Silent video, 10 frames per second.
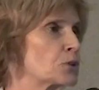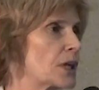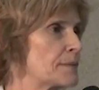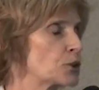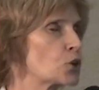a
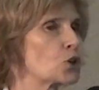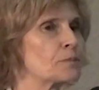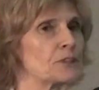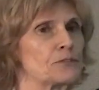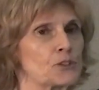program on
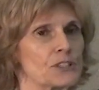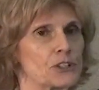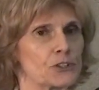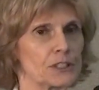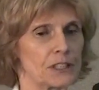urban food
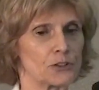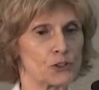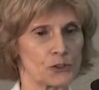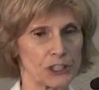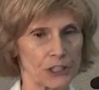security and
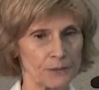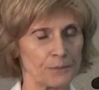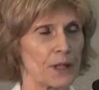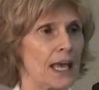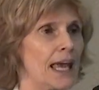nutrition.
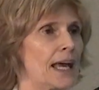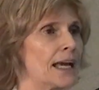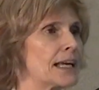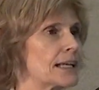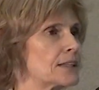
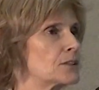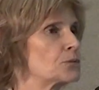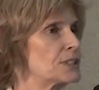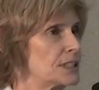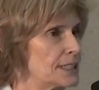
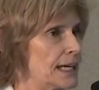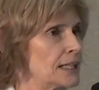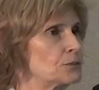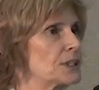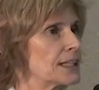And we did
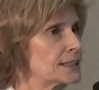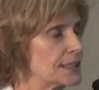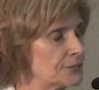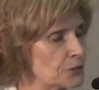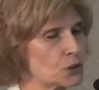that. We had
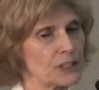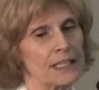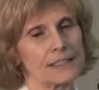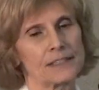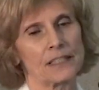four
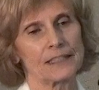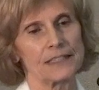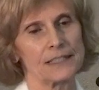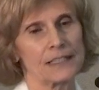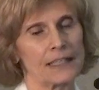case
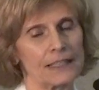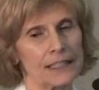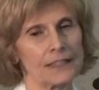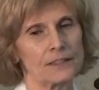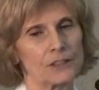studies, and I
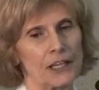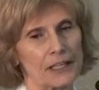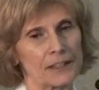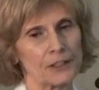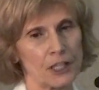led
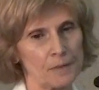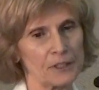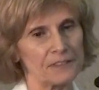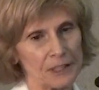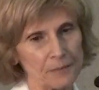uh, a
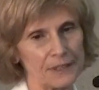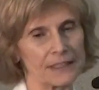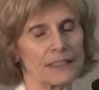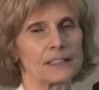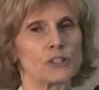couple of them.
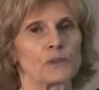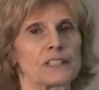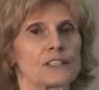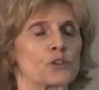And this one